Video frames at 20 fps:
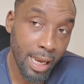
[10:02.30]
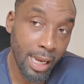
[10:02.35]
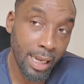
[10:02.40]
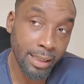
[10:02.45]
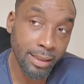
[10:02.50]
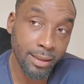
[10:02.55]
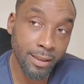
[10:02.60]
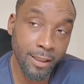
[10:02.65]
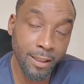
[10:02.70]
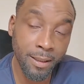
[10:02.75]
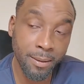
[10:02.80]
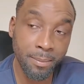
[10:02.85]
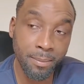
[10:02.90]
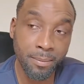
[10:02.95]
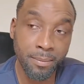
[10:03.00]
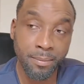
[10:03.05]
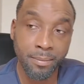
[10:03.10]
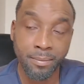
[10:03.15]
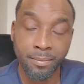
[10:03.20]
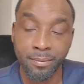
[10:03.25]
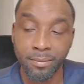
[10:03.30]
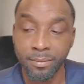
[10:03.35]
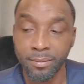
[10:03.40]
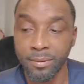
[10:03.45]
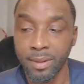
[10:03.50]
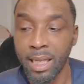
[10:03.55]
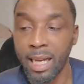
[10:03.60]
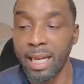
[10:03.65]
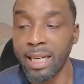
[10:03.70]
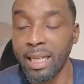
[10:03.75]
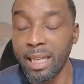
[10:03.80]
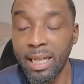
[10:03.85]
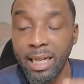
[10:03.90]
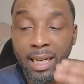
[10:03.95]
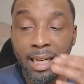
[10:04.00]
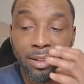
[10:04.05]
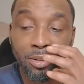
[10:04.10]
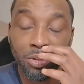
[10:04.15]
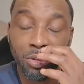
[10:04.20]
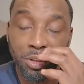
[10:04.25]
and How they
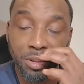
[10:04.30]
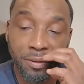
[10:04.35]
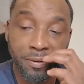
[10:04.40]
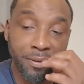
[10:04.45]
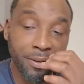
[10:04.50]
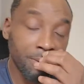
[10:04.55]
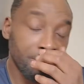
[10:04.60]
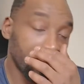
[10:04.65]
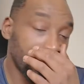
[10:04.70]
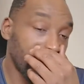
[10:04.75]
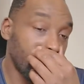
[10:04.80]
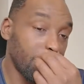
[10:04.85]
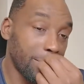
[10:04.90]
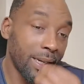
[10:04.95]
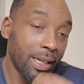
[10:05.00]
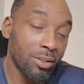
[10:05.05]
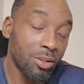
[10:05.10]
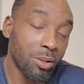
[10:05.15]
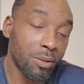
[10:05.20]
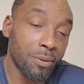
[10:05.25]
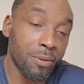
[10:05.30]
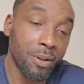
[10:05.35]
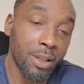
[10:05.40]
allowed you to film that without not